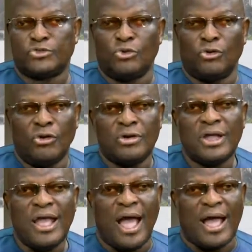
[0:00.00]
so
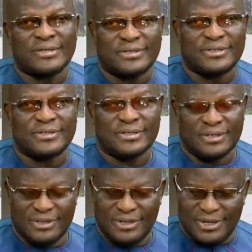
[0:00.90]
long as
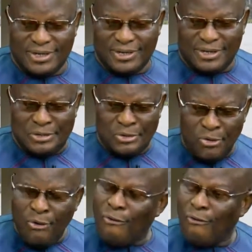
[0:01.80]

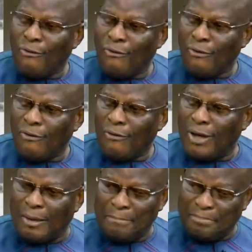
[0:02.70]
no
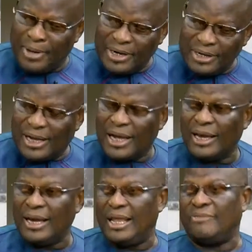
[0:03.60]

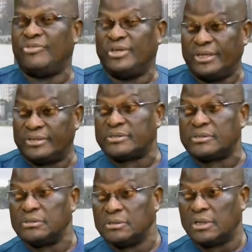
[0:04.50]
empirical
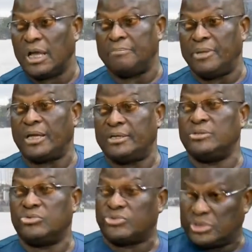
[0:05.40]
evidence can be
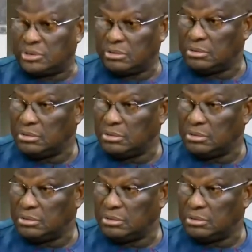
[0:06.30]
adduced